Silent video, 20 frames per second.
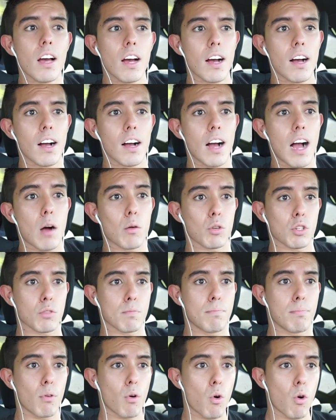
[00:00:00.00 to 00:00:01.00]
Uh, I was
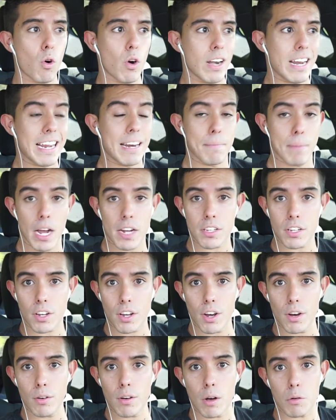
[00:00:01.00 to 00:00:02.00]
born in
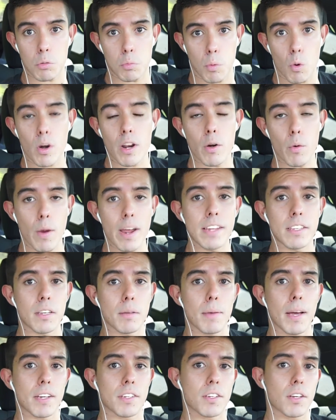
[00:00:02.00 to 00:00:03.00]
Mexico. I was born and raised
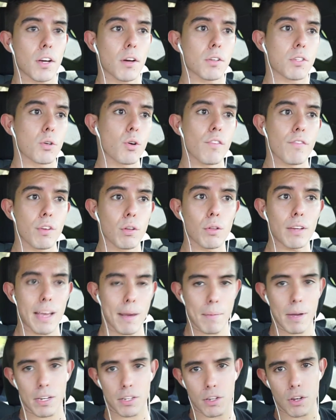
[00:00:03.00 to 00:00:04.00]
in Mexico. So, if you look
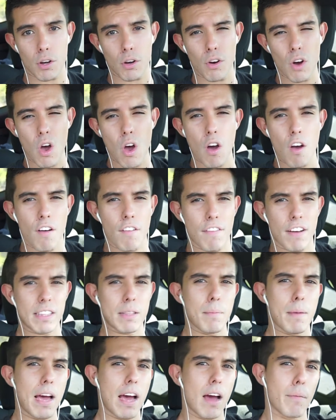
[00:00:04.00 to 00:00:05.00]
at Mexico,
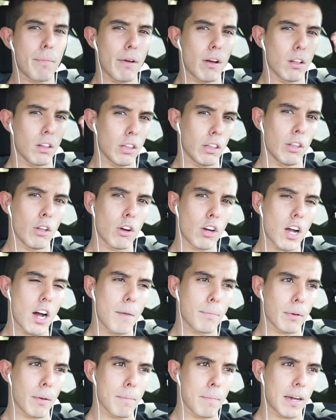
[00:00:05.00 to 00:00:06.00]
find the map, look
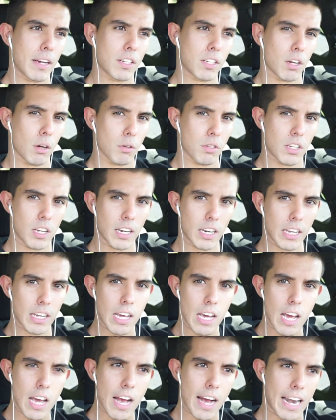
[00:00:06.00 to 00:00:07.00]
up Mexico City,
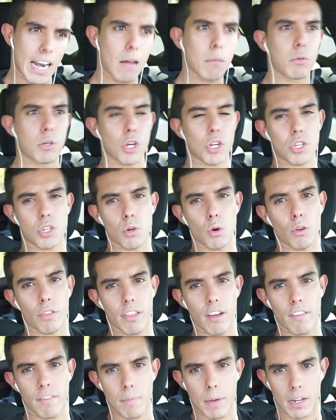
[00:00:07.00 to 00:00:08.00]
and I'm just
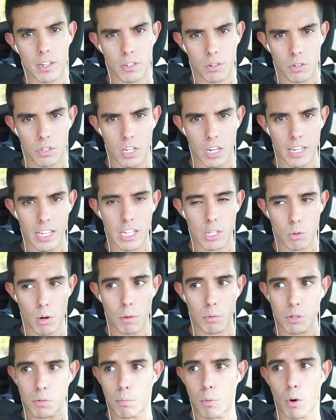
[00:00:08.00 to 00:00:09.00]
north of Mexico City. That's
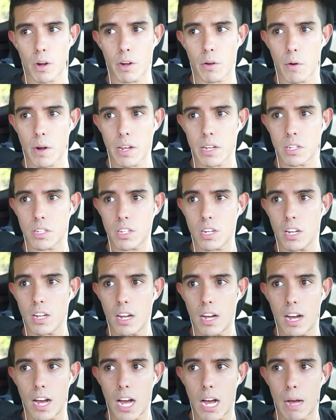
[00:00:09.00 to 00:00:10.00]
where I was born and raised
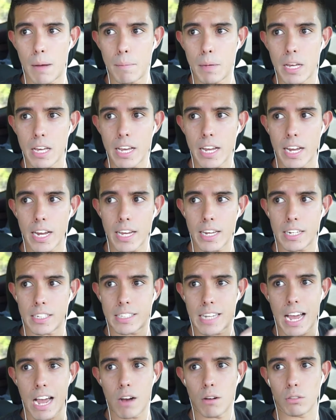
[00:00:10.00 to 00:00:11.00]
um, in a
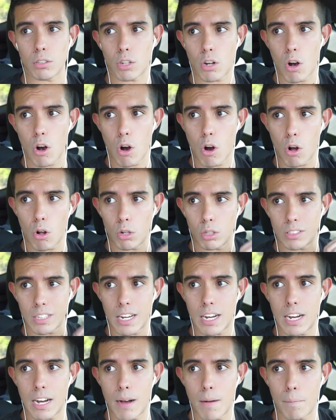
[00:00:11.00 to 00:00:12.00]
town called
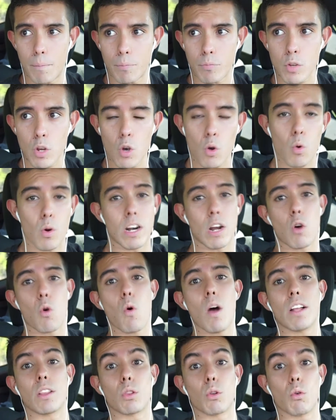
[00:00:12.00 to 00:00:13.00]
um,
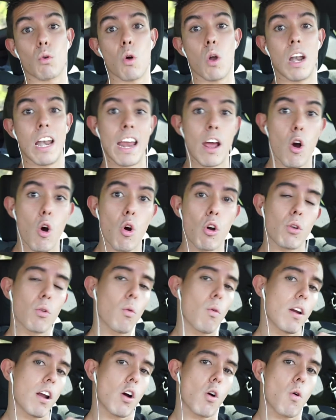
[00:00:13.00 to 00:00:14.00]
Guanajuato, León,
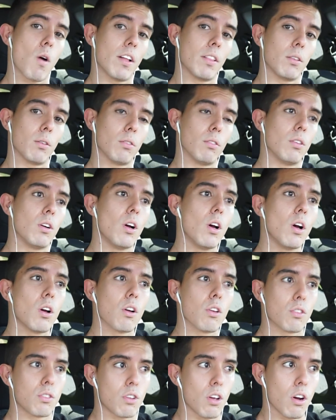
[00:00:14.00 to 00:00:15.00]
Guanajuato.
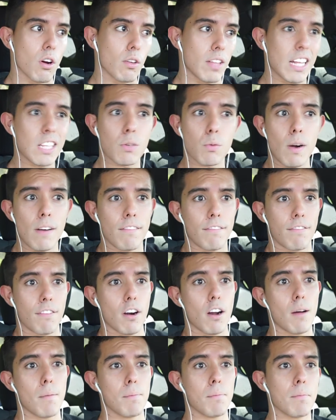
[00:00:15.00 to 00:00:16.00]
So that's where I'm
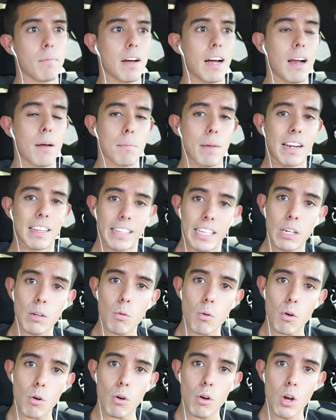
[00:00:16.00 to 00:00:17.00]
from. I'm
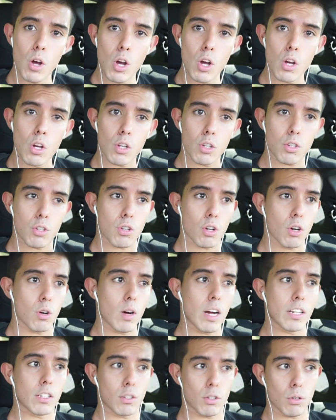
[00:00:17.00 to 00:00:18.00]
bilingual, so
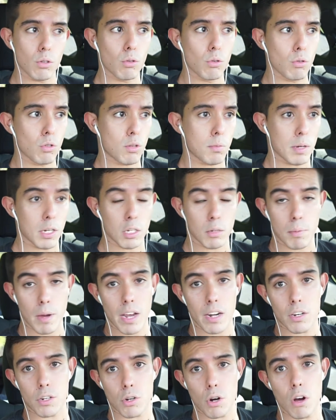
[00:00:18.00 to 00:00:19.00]
I do speak
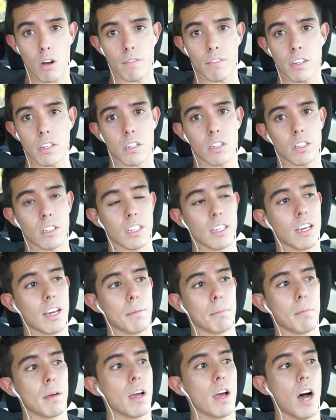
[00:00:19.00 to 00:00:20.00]
Spanish. Obviously,
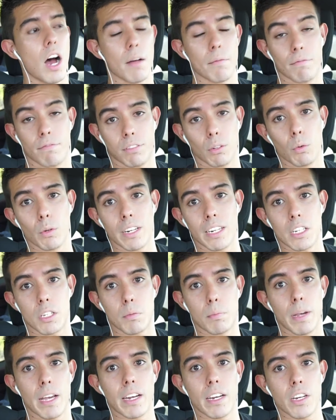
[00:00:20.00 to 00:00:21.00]
I'm I'm fluent in
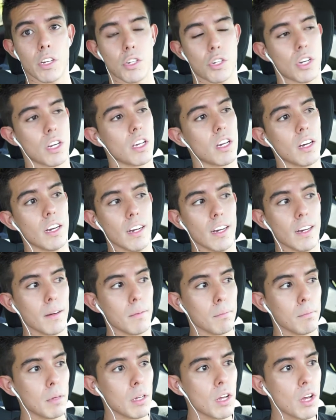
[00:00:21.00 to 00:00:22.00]
Spanish.
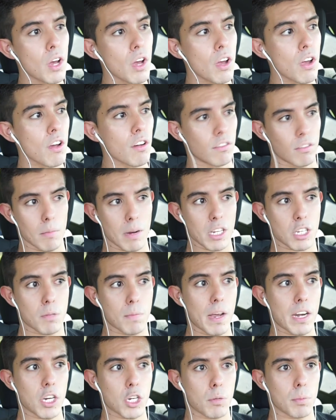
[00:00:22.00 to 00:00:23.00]
Um, for my
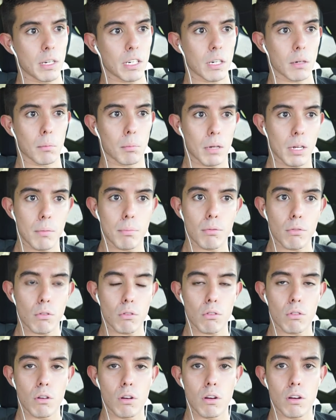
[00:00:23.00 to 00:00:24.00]
Spanish-speaking
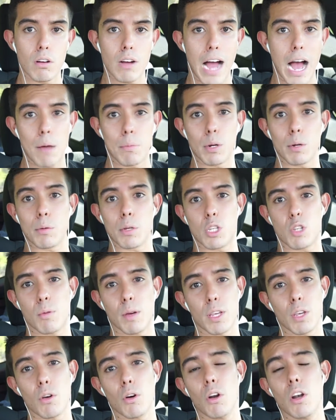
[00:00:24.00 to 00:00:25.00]
people, hablen
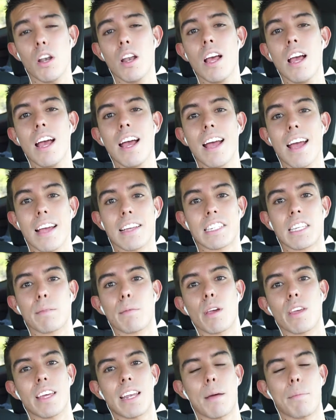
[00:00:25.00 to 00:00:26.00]
español, así
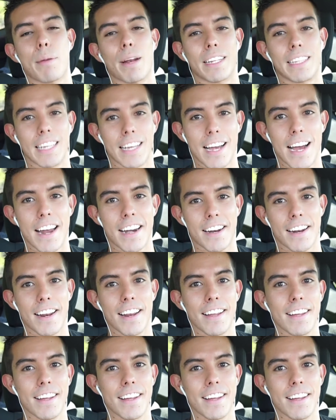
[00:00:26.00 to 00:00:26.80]
me ayudan a practicar.